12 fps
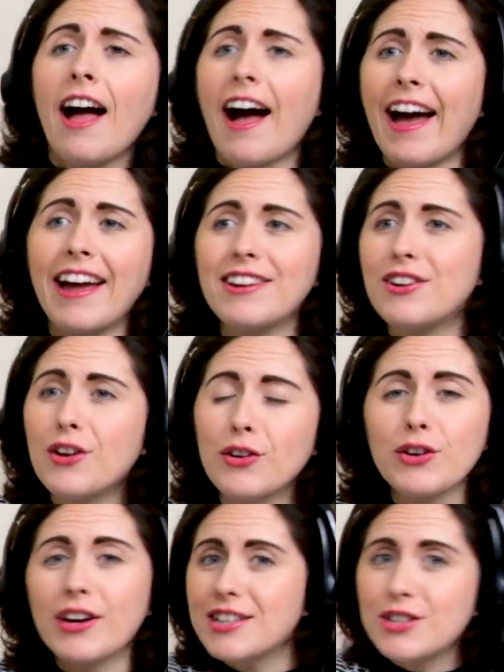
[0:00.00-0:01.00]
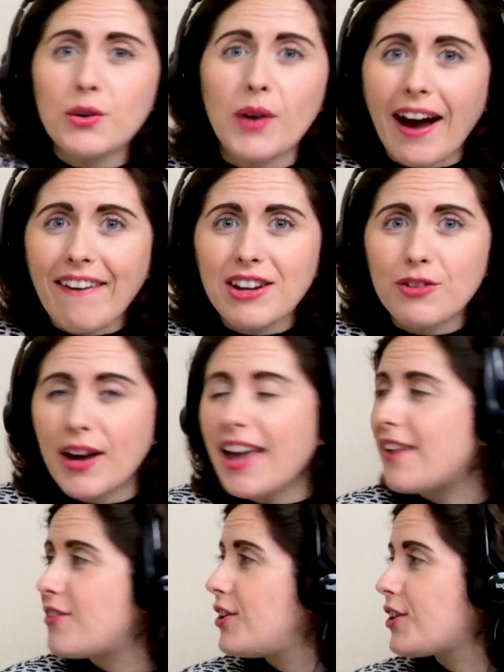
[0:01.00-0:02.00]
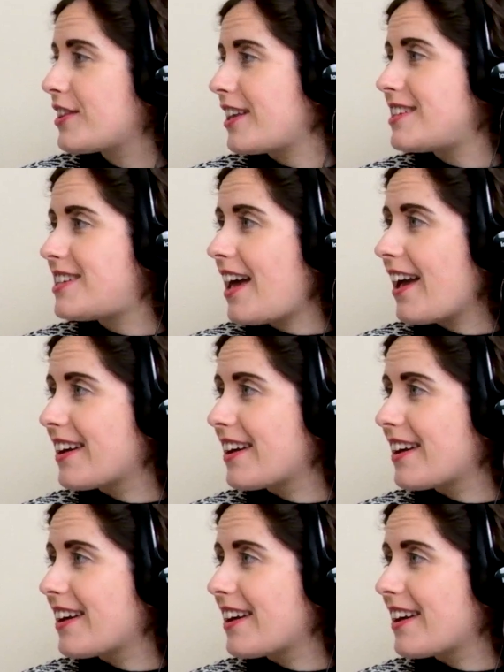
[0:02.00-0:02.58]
And, you get so carried away if you look at that text.